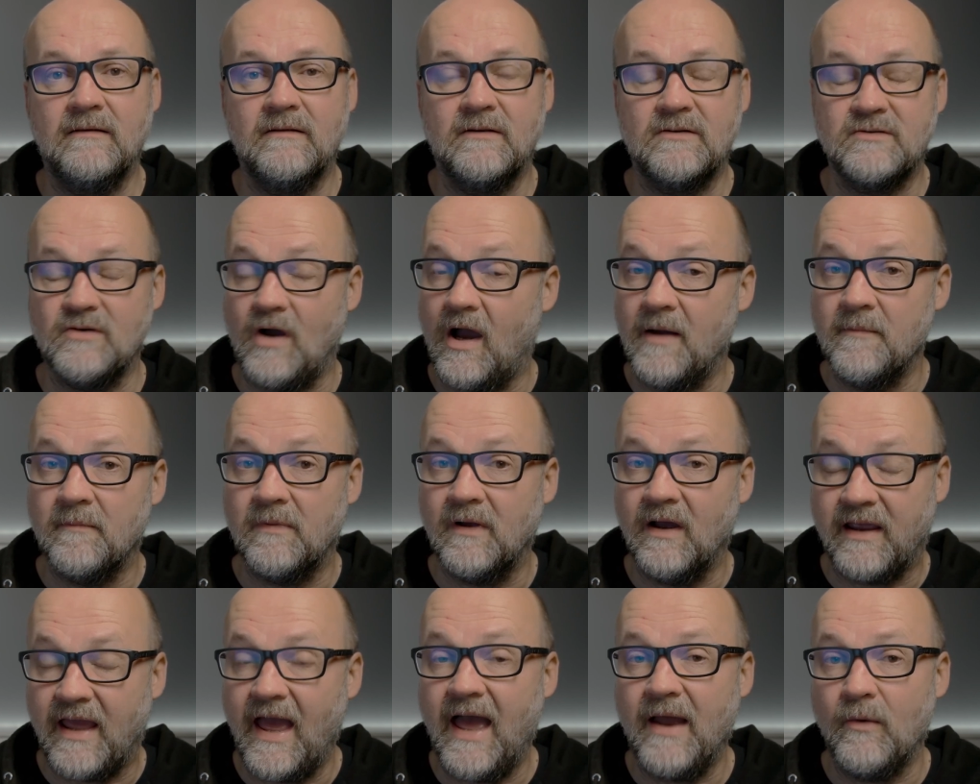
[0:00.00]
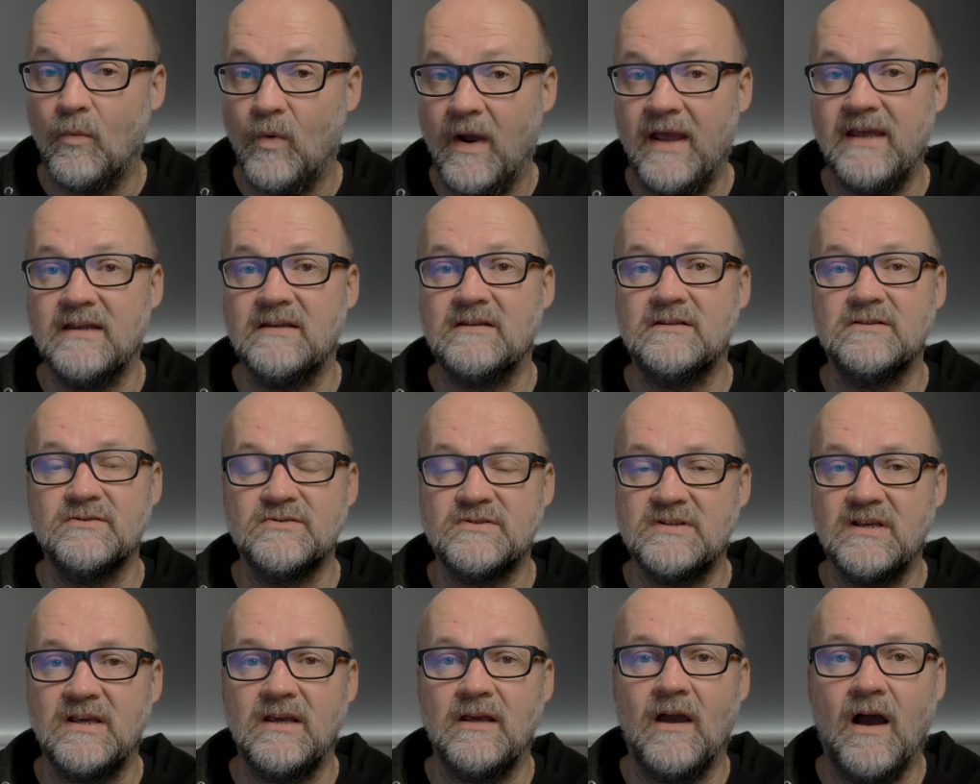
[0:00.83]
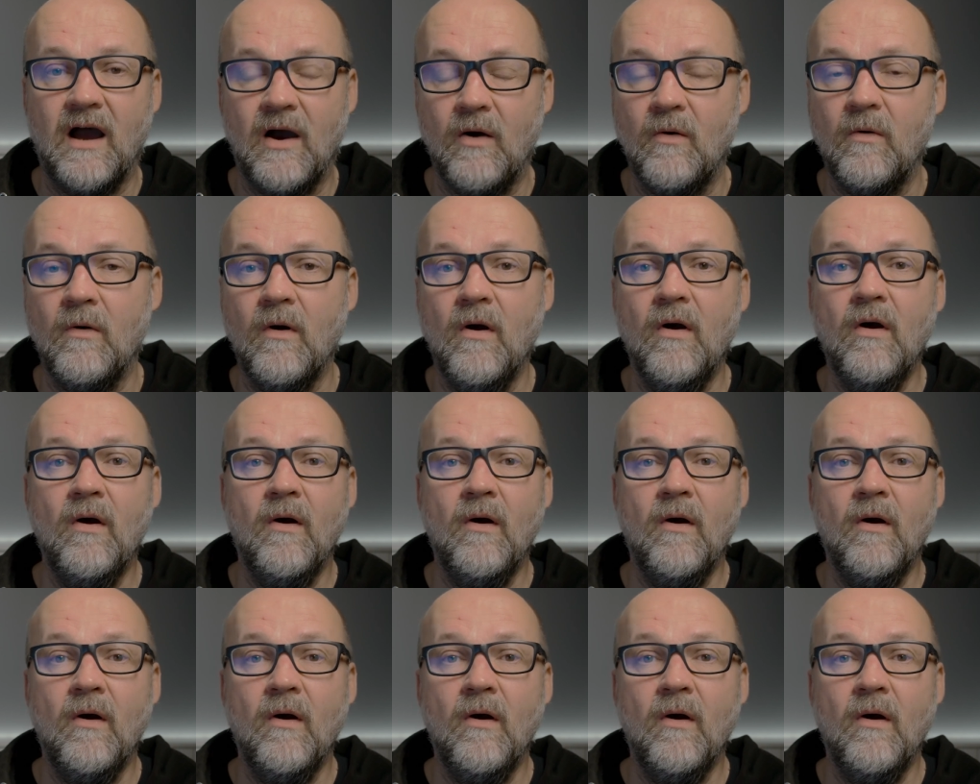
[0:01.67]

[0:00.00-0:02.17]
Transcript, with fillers: So I can't wait to see how